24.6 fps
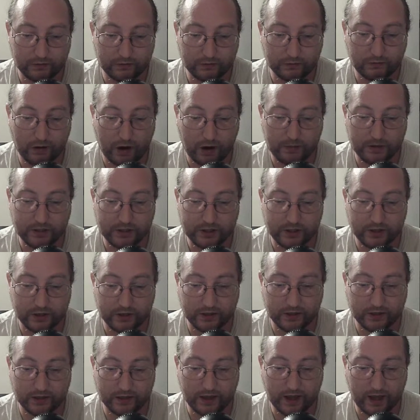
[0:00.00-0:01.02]

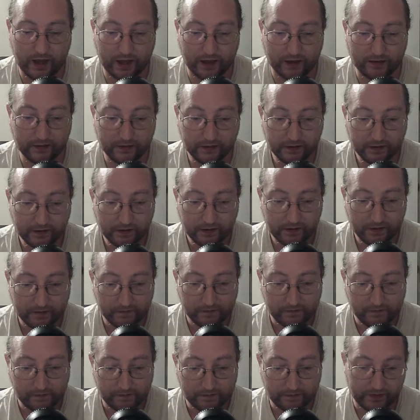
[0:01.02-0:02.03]
Robichard again,
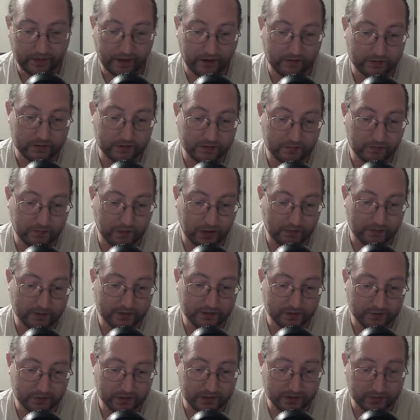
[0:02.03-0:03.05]
that was Mama
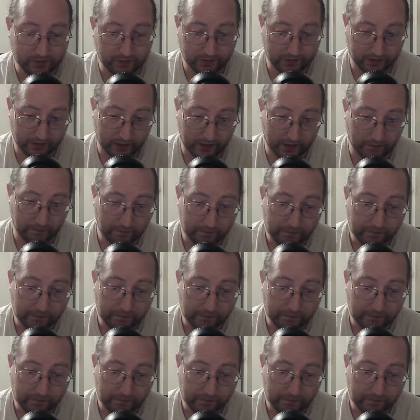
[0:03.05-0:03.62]
Sweet's real name,